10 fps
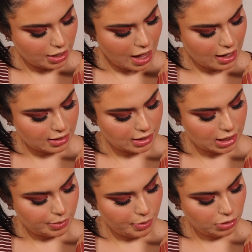Yeah, because
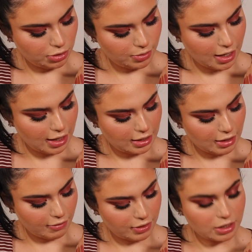Exposed from Kylie
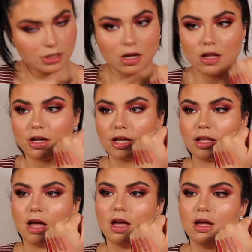definitely does not look like
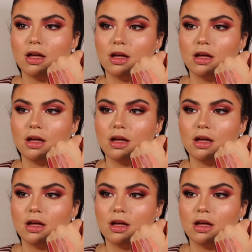that.